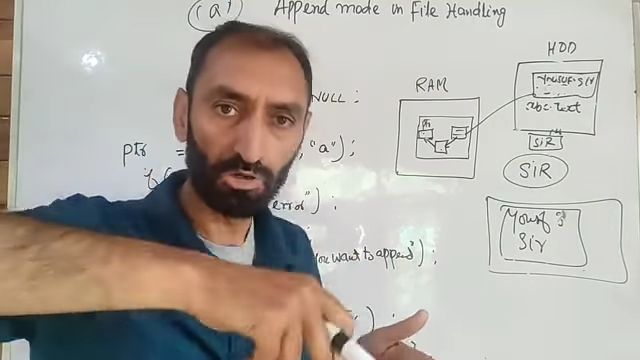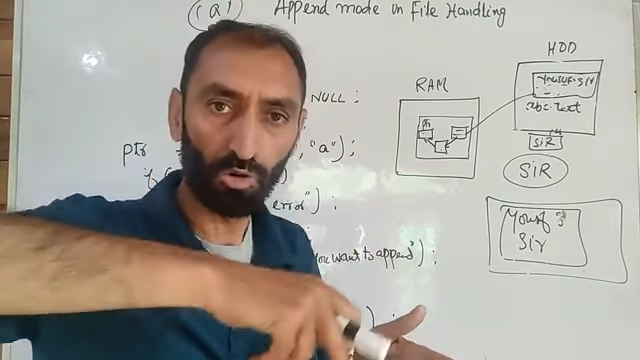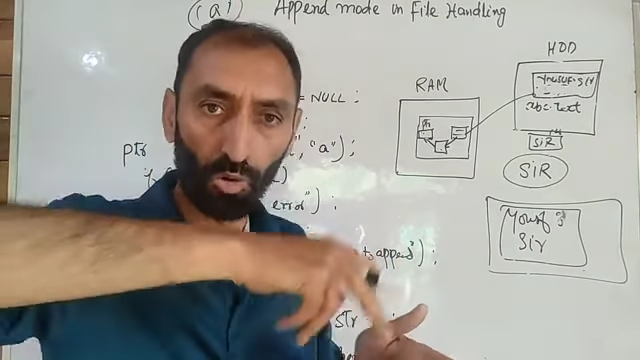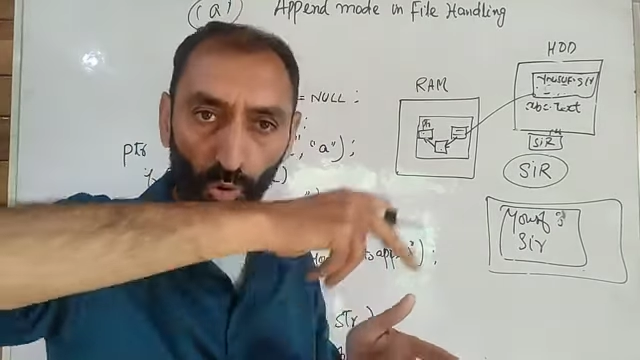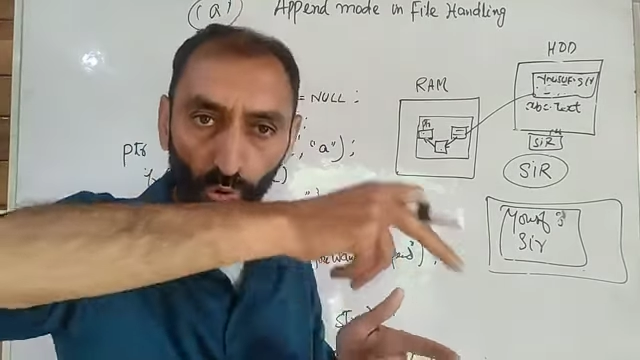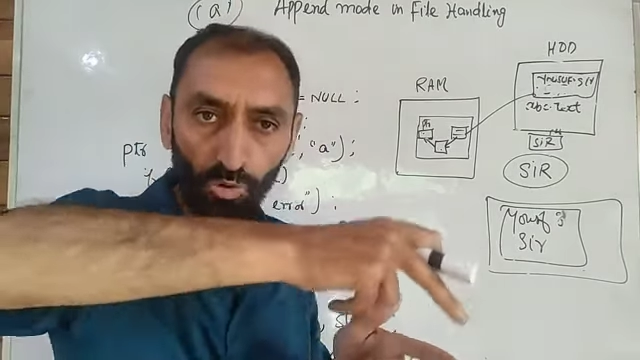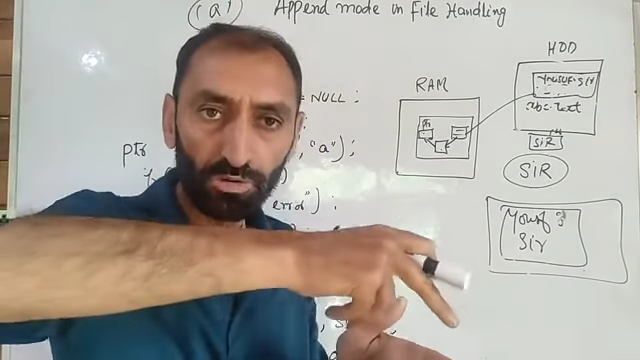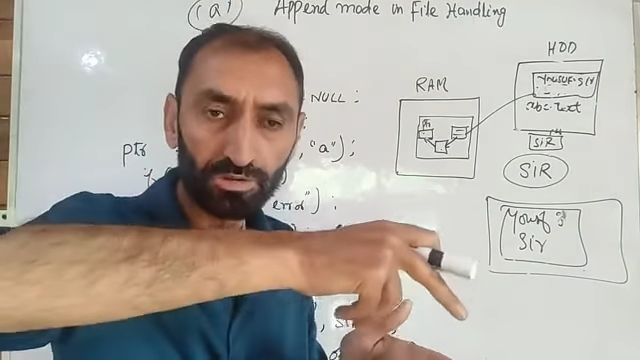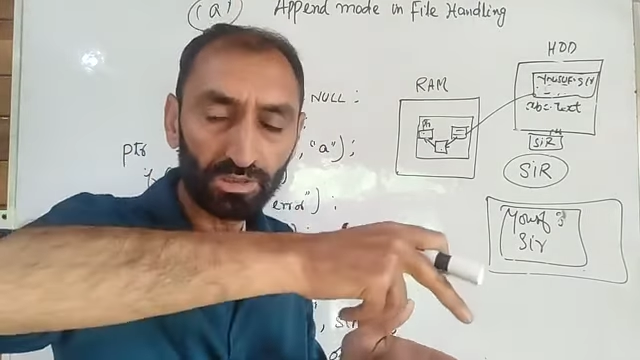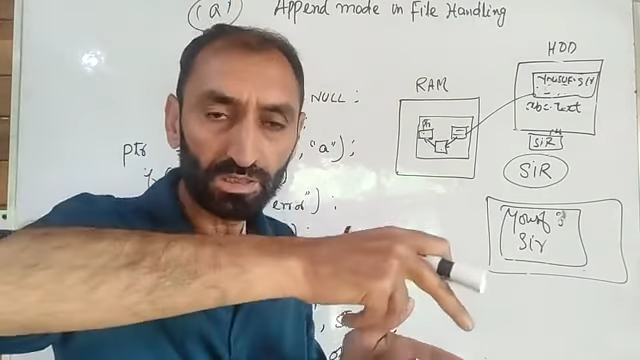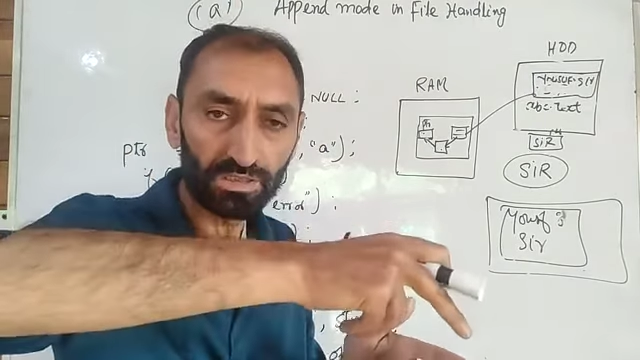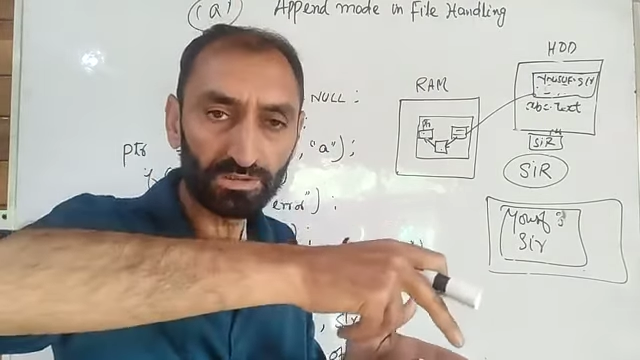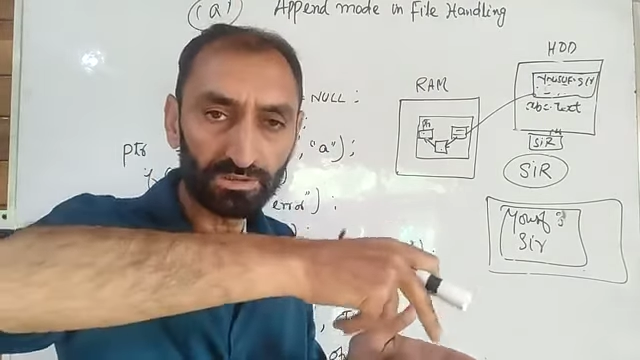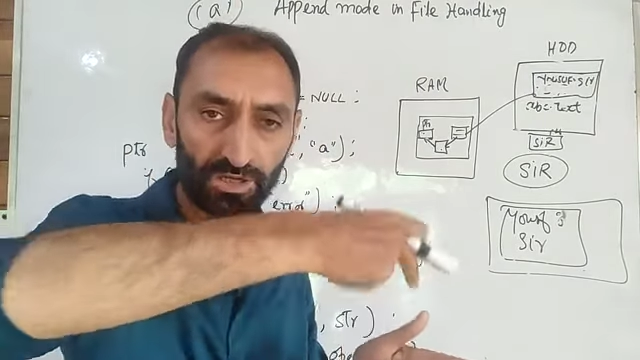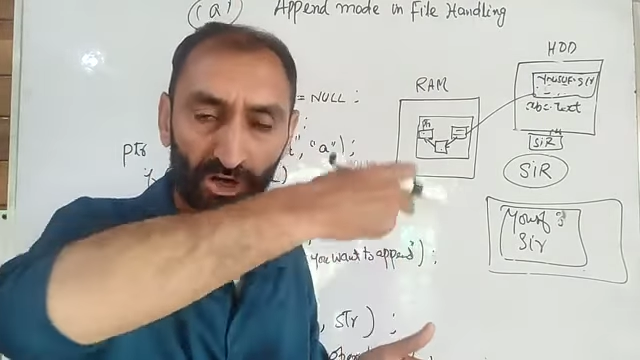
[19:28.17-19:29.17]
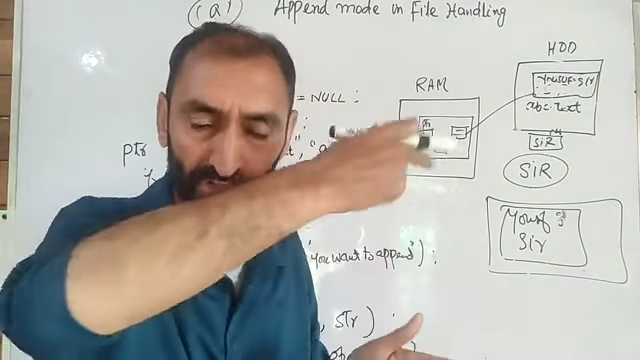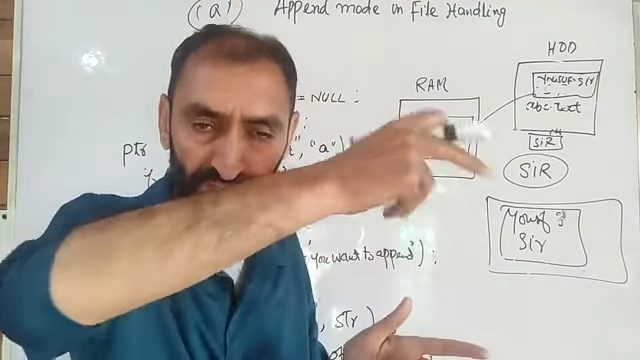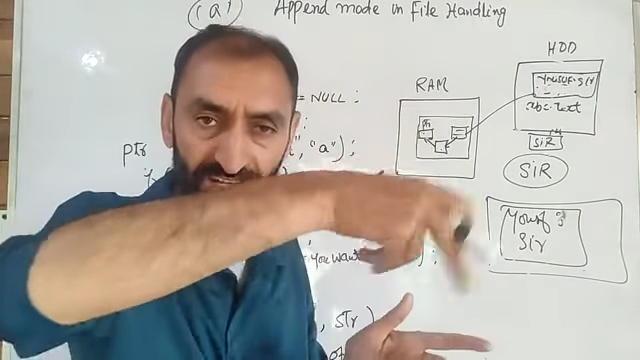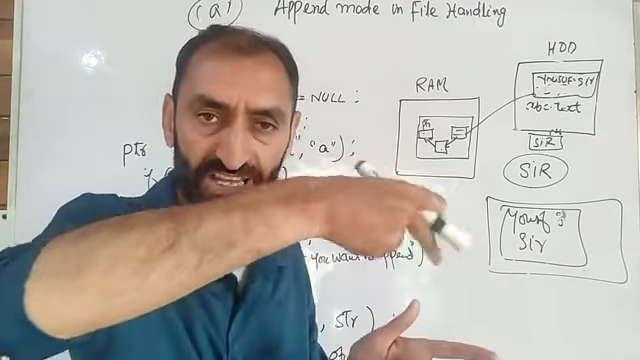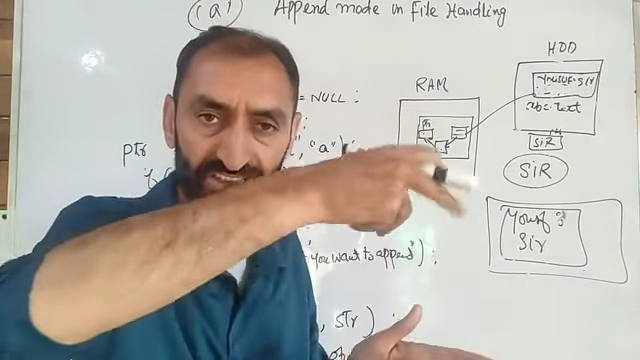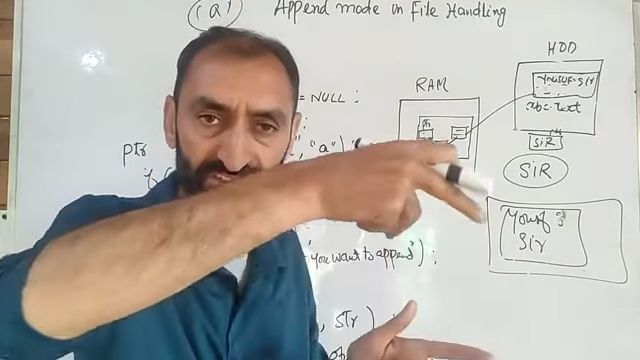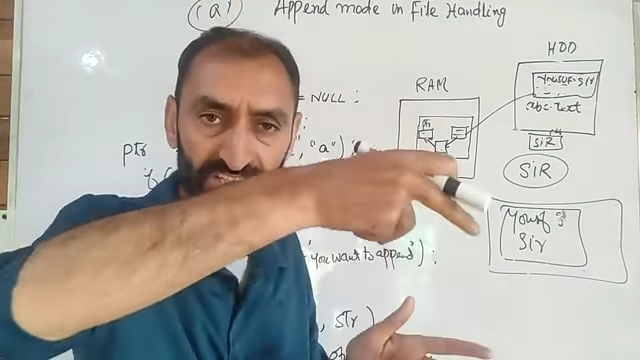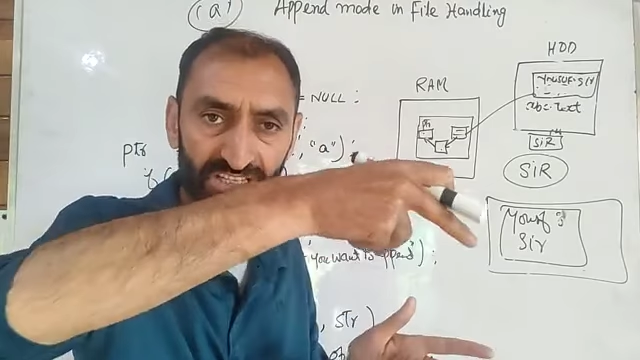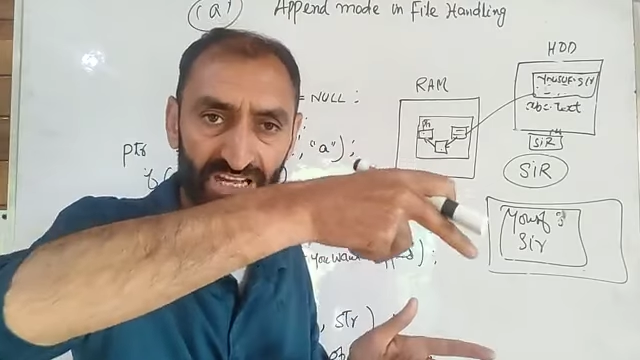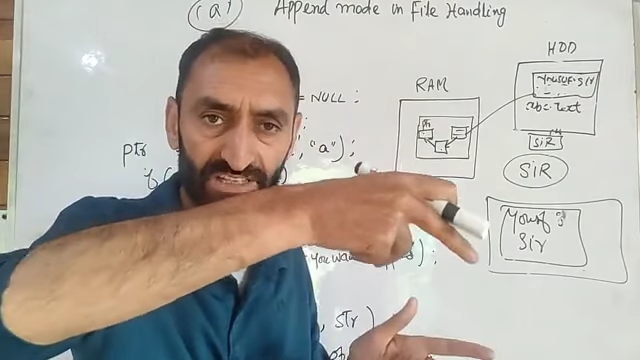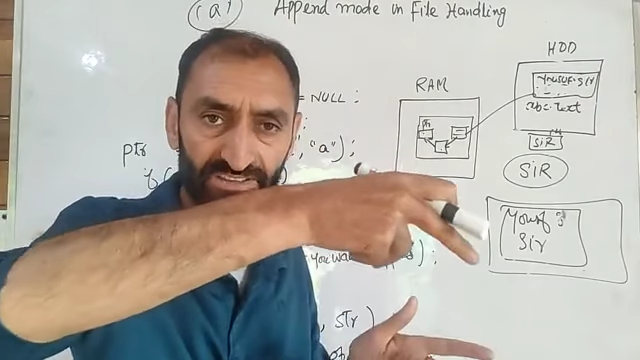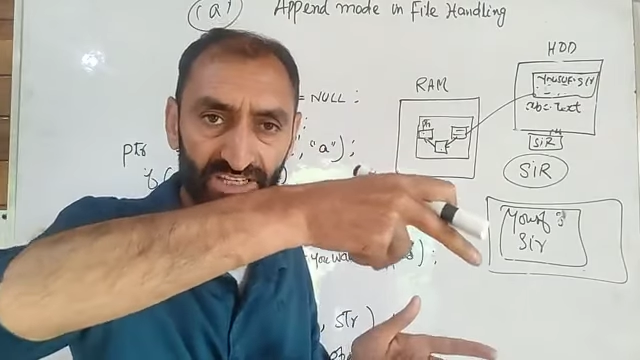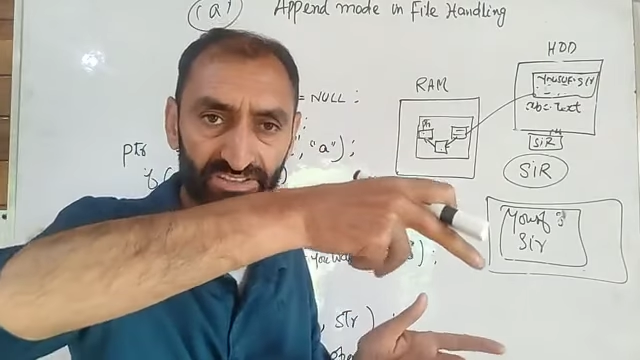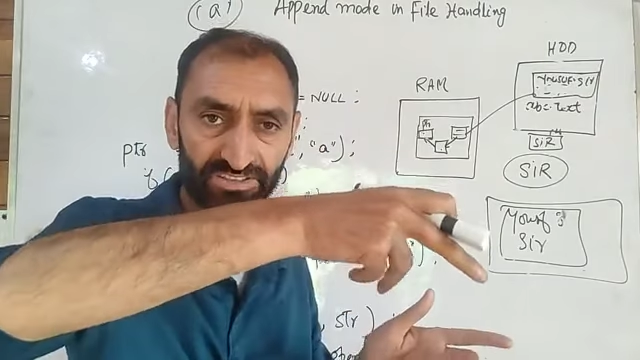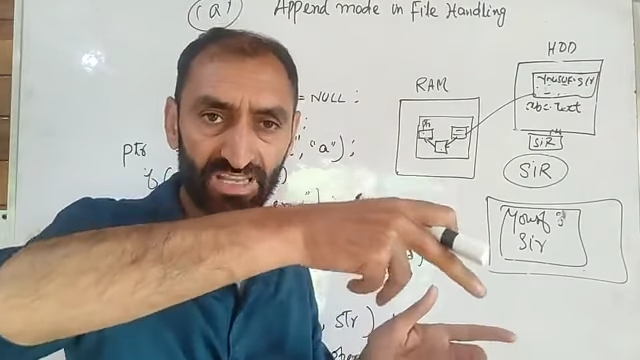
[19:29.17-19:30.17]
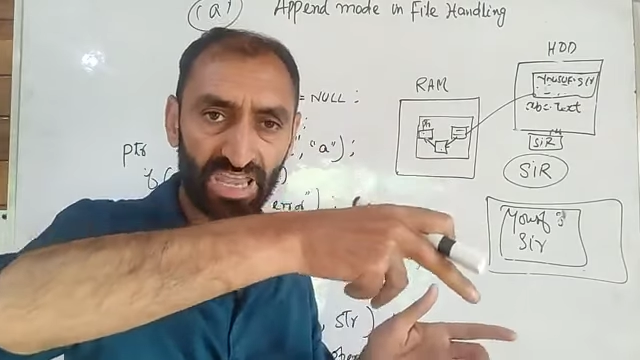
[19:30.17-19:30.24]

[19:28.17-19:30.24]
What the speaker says: old already existing contents